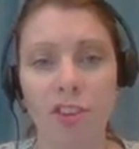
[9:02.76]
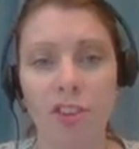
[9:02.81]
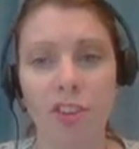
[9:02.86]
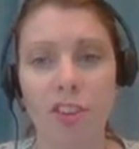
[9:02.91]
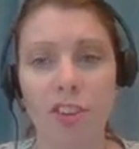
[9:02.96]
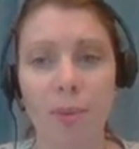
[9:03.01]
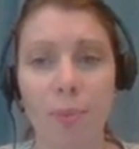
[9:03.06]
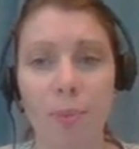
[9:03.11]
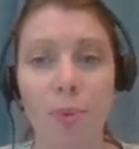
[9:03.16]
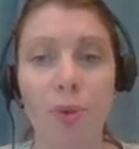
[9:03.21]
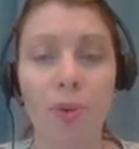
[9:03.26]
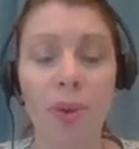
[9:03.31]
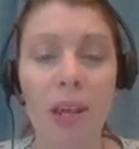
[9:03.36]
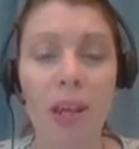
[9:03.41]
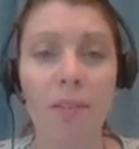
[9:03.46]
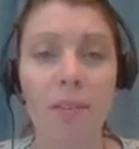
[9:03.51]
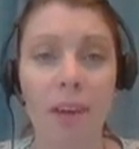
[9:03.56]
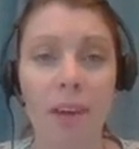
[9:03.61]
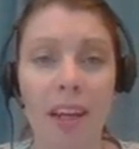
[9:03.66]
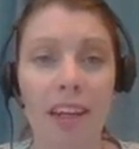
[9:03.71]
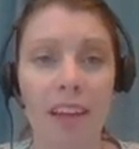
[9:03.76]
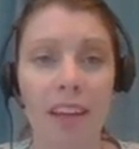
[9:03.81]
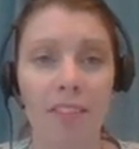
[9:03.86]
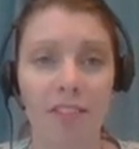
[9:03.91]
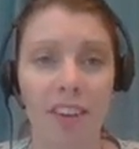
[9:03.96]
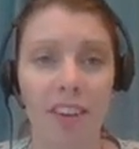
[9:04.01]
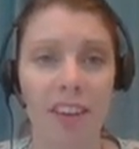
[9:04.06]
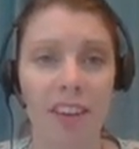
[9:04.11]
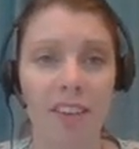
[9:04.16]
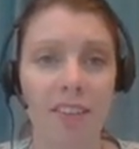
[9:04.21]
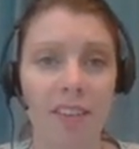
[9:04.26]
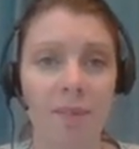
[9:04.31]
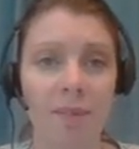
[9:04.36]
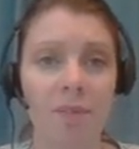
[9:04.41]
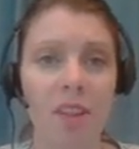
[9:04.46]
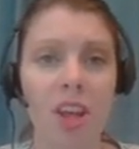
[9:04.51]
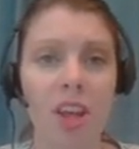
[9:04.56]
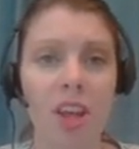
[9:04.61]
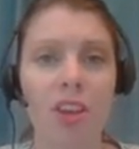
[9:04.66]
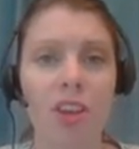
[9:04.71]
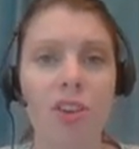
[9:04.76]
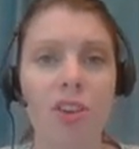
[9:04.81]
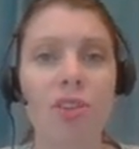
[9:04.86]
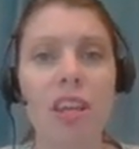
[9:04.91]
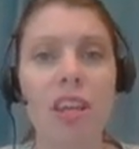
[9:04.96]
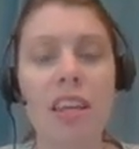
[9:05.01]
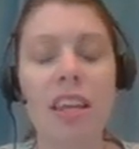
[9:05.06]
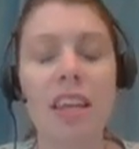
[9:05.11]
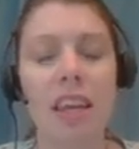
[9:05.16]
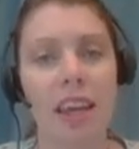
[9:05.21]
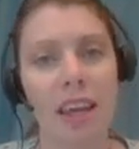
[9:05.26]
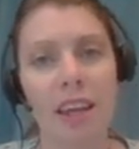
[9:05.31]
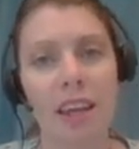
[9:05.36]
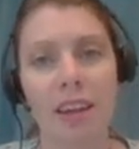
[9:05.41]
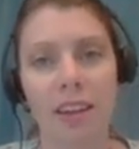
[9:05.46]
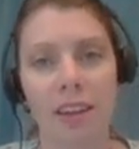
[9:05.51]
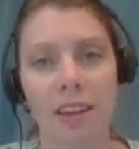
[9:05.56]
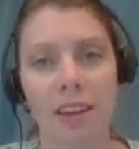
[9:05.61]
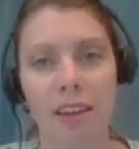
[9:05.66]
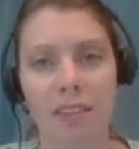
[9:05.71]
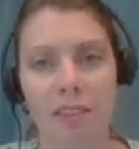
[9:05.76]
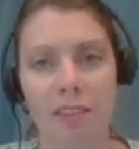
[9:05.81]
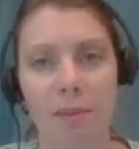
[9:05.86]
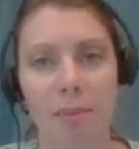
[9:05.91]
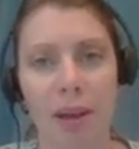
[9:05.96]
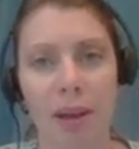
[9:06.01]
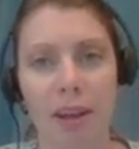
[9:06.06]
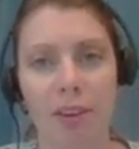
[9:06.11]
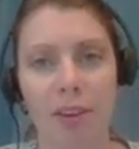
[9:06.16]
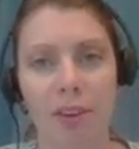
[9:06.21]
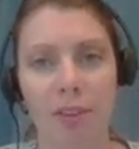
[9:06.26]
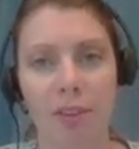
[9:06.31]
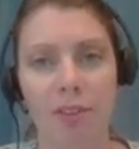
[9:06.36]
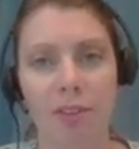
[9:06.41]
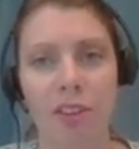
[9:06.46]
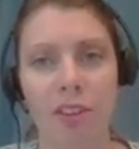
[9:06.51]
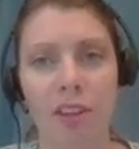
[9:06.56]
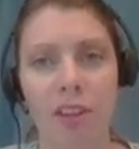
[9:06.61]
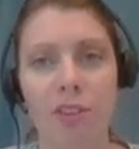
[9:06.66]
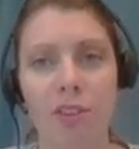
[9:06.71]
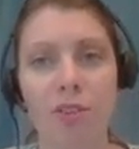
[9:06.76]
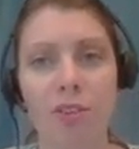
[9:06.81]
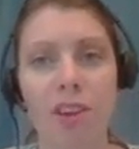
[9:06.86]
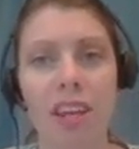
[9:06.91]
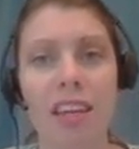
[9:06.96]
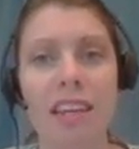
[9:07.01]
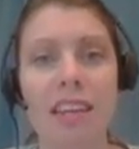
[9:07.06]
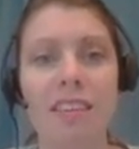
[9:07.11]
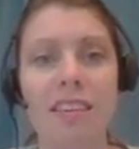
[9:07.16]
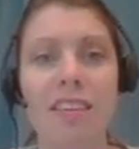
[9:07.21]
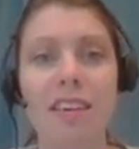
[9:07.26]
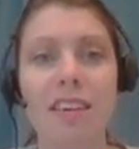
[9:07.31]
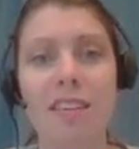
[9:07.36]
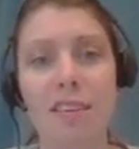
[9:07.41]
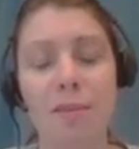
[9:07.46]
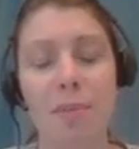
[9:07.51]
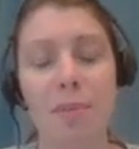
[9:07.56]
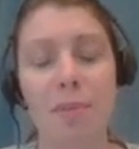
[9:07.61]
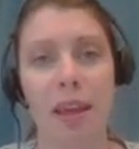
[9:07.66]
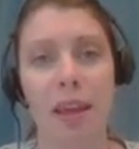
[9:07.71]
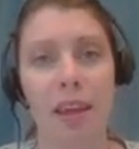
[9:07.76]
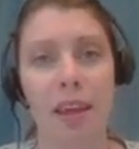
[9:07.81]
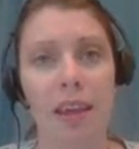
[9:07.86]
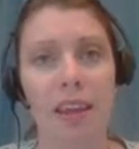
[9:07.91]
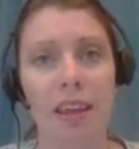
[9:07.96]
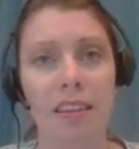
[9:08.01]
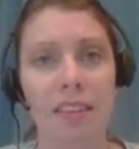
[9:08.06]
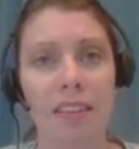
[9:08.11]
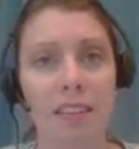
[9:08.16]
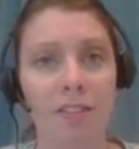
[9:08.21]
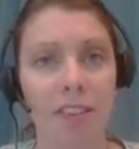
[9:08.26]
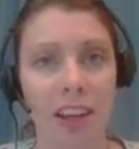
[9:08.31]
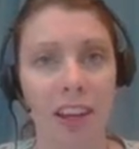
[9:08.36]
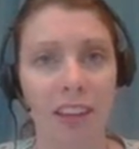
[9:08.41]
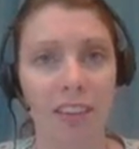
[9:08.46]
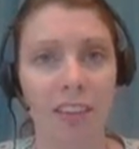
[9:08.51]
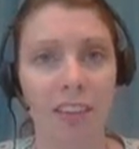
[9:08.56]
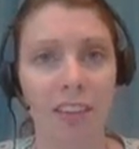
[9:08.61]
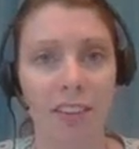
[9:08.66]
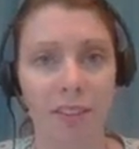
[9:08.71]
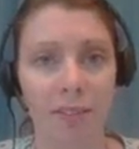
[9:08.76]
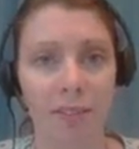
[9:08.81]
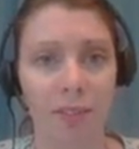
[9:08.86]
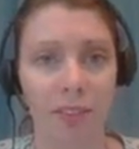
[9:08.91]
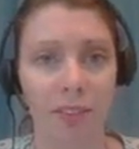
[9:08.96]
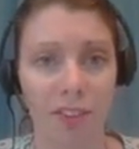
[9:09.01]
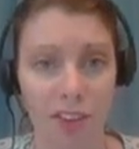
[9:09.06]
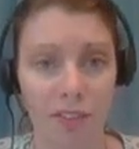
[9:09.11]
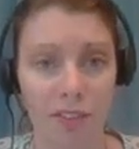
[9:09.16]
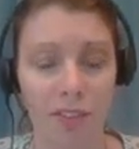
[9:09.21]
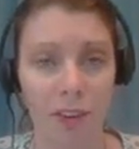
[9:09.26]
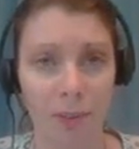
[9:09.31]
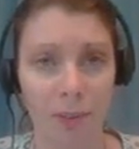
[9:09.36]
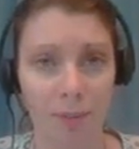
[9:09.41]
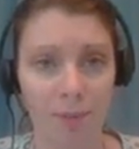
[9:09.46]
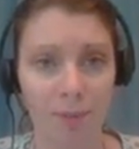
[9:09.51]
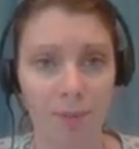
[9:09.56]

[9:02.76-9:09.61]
the pre-writing phase, you need to analyze the bad news so that you can anticipate its effect on the receiver.